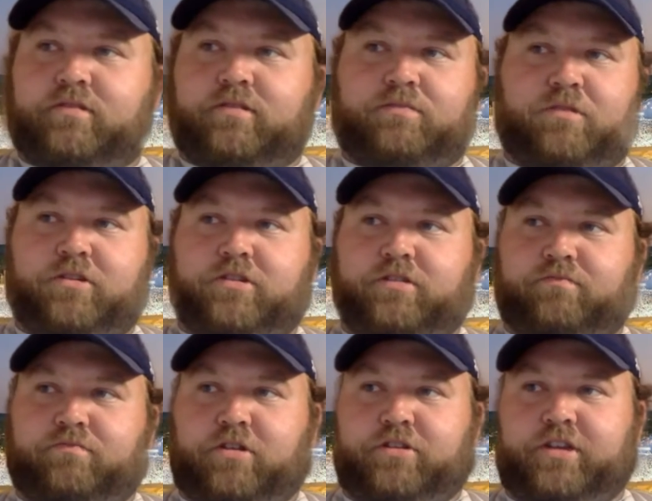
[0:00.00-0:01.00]
It's
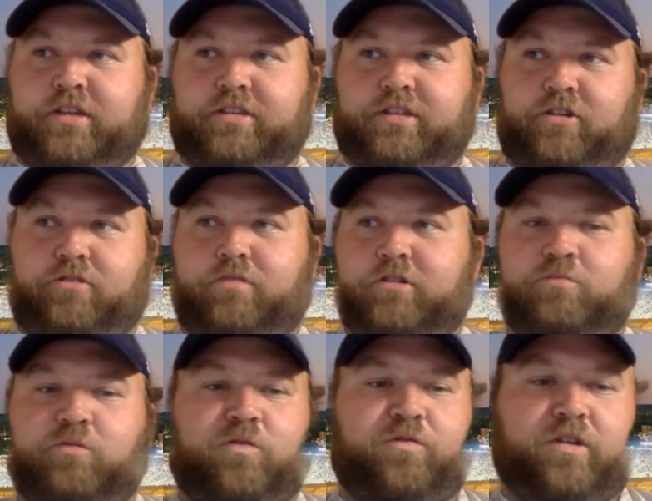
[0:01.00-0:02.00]
much easier and much
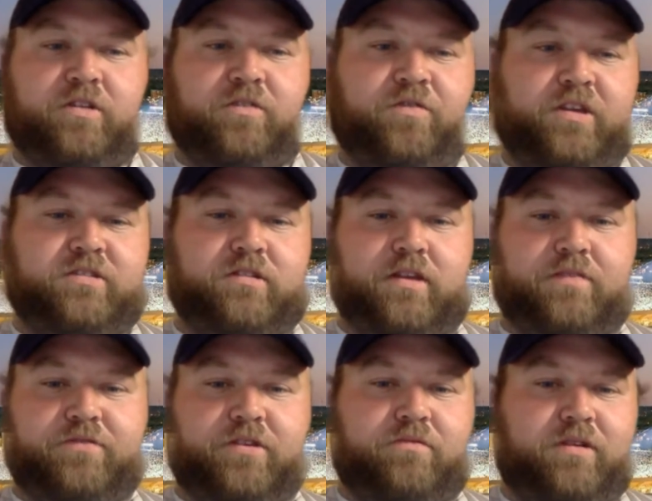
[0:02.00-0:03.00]
more fun to fix it
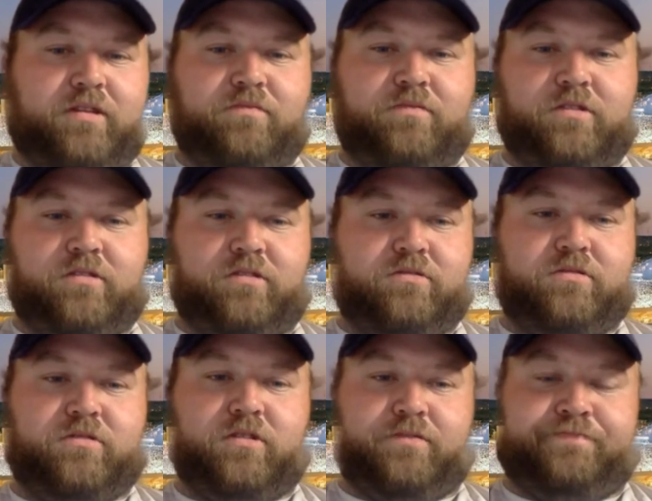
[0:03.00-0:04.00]
after you win than when you lose.
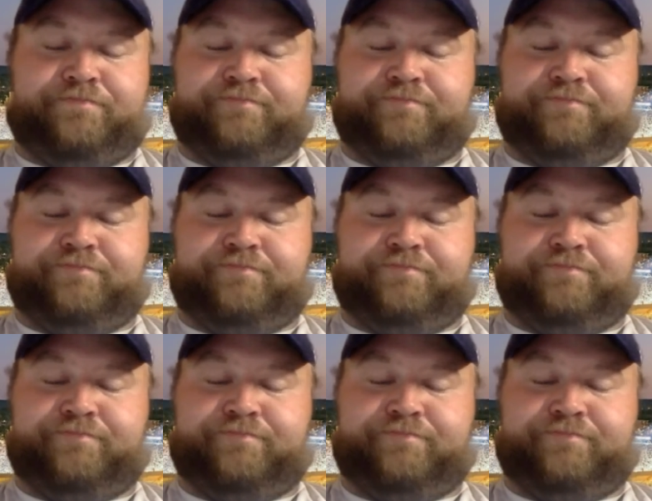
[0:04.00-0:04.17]
So.